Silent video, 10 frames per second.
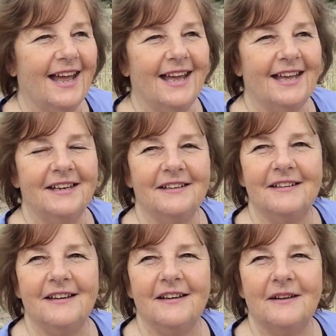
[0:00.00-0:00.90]

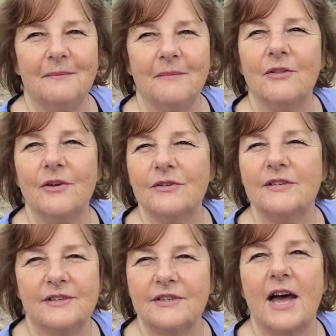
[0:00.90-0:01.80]
and um,
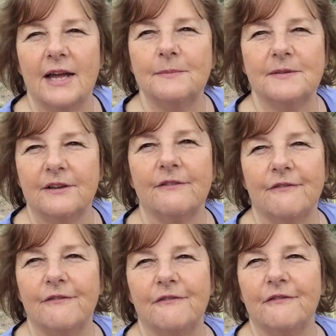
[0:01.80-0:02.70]
those types of
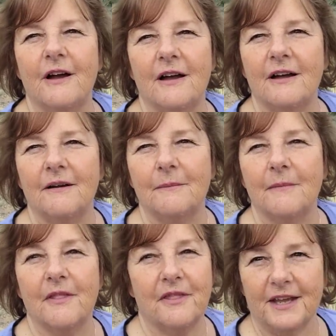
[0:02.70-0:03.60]
um,
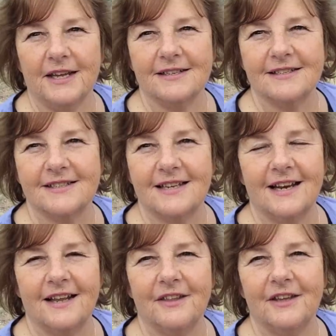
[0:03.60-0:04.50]
things that
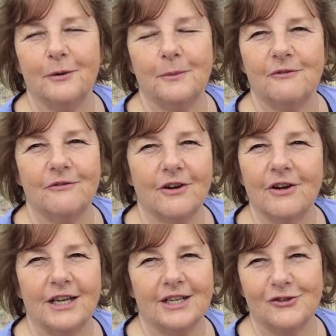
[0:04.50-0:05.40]
I think you'll be
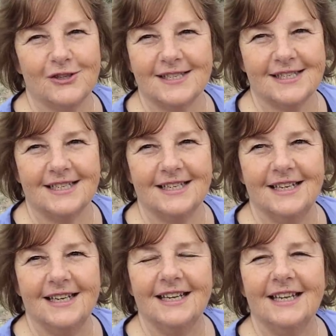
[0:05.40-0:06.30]
very interested
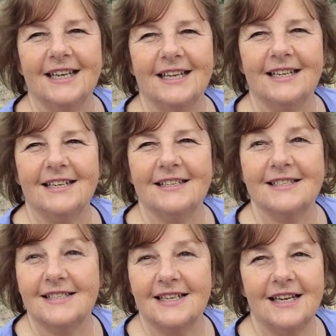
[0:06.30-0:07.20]
in
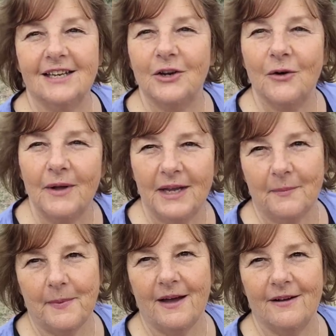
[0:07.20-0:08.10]
seeing and knowing
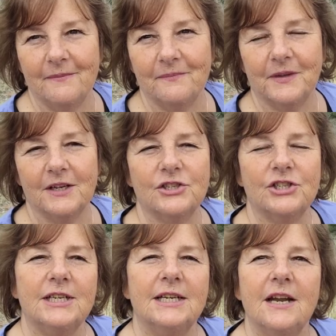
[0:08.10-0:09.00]
about. Now,
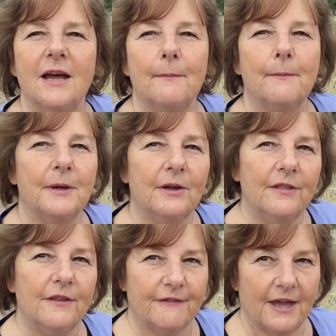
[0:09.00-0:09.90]
she did not
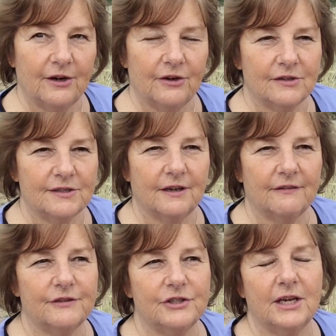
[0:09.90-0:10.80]
build the van
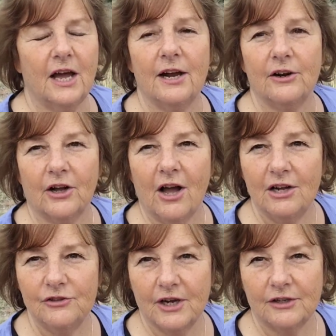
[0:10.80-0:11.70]
herself. She hired a
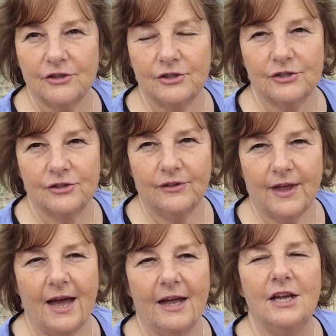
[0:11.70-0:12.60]
contractor to do
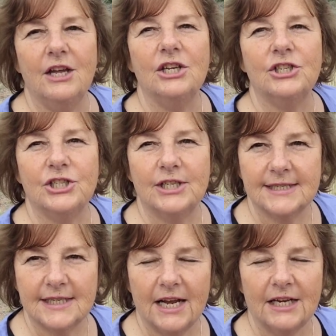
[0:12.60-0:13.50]
that. She
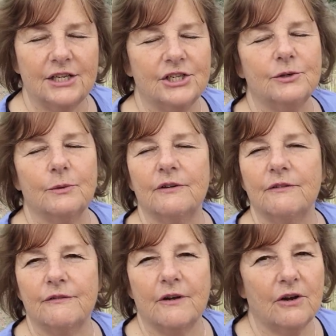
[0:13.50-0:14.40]
designed it and she worked
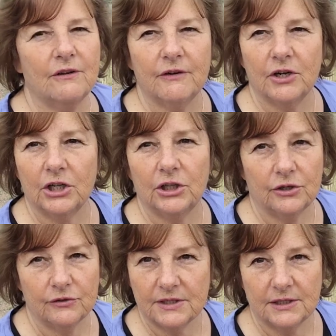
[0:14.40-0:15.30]
very, very
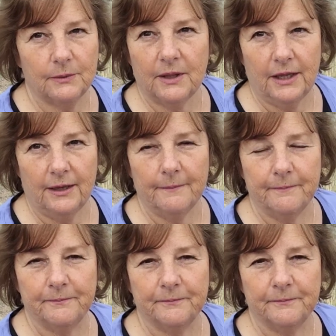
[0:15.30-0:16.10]
closely with him.